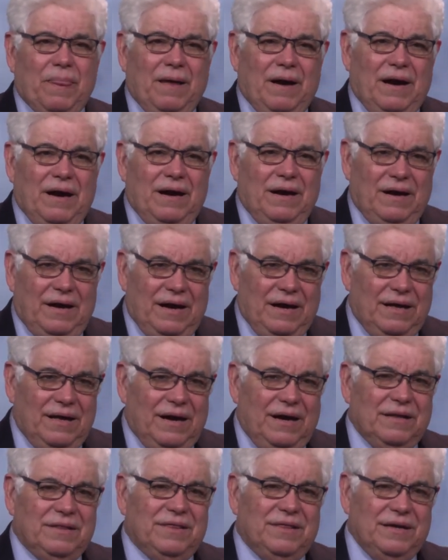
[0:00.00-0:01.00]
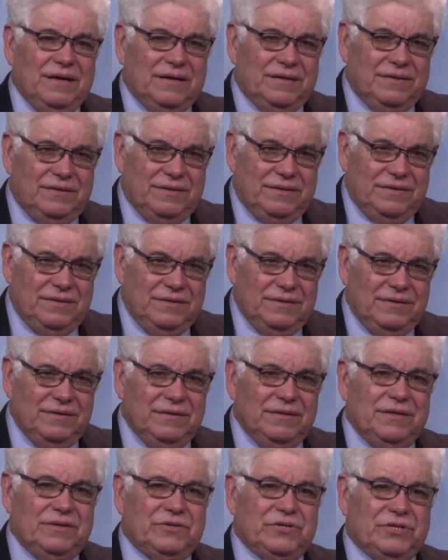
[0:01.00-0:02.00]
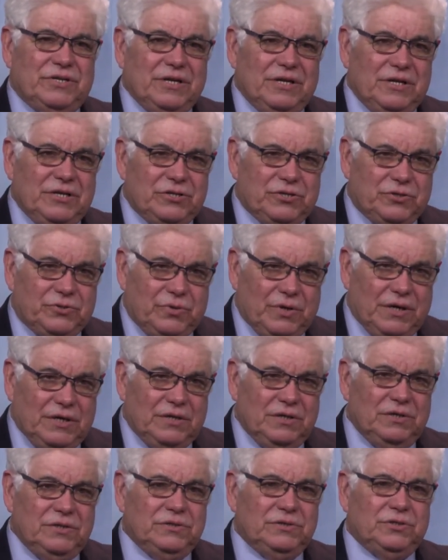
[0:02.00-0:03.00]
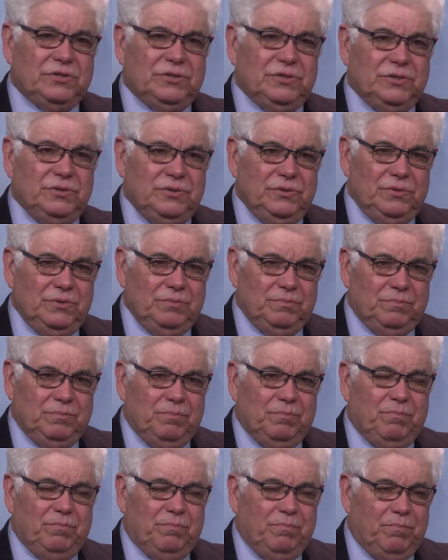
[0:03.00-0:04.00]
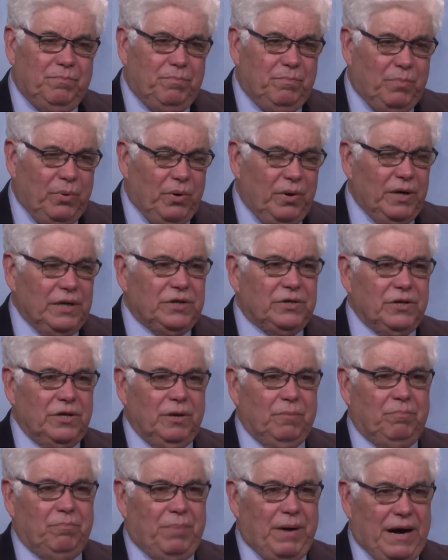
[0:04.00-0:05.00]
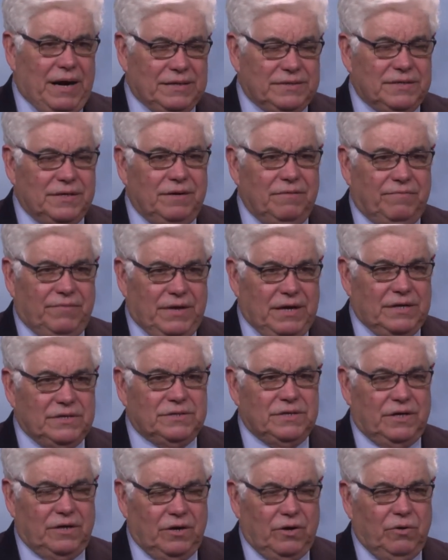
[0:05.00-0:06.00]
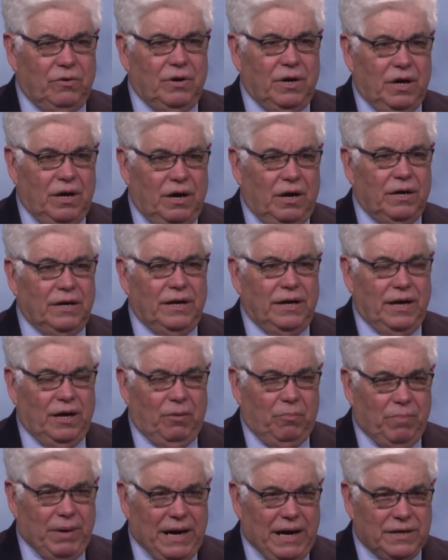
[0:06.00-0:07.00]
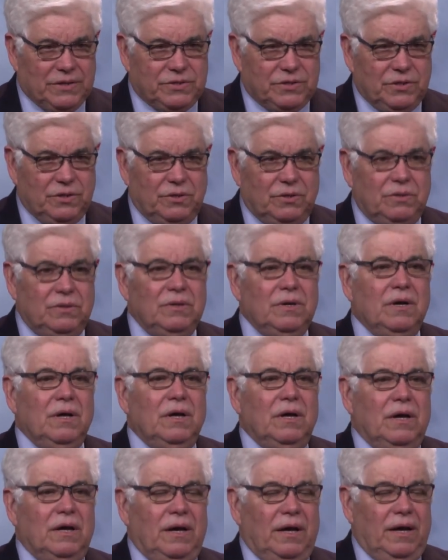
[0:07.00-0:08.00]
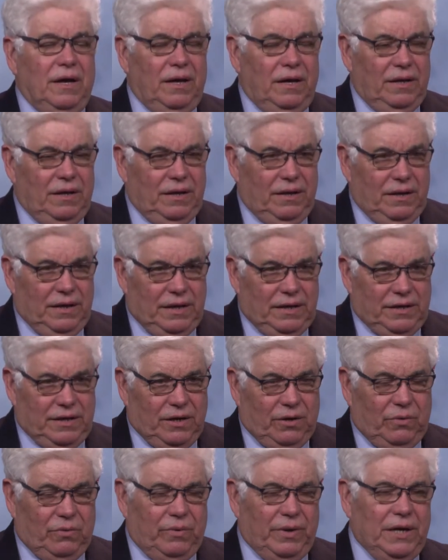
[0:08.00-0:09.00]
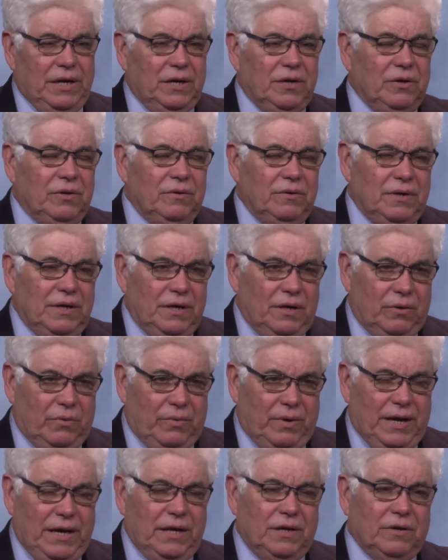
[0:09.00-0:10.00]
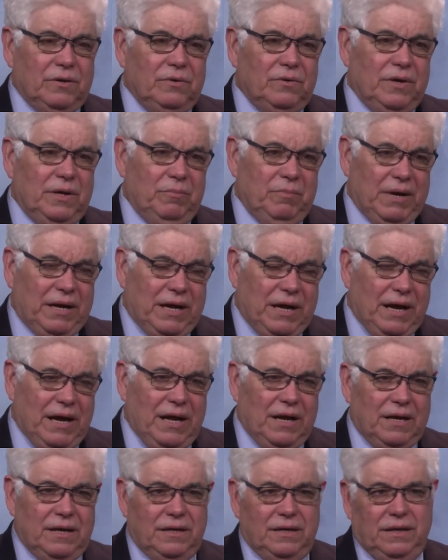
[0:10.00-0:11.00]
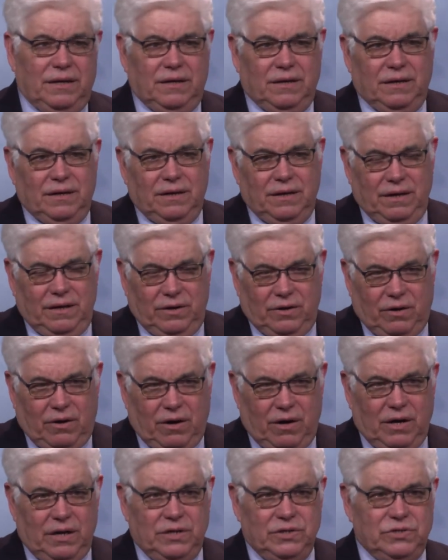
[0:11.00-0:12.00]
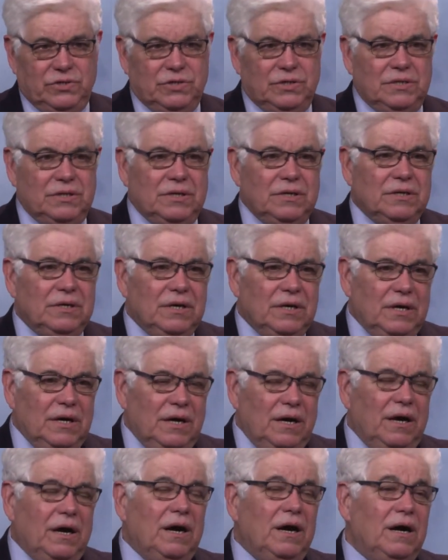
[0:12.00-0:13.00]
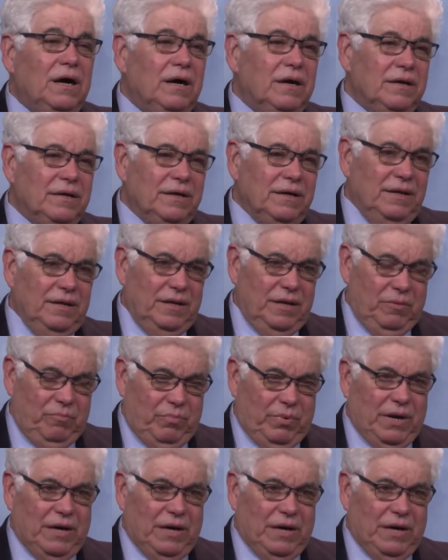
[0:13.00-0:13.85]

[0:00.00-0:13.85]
Uh, I, I think there's still a struggle to point to the positive things that are going on in El Paso, in, in Del Rio, in Laredo, in McAllen, in, in Harlingen, uh, in, in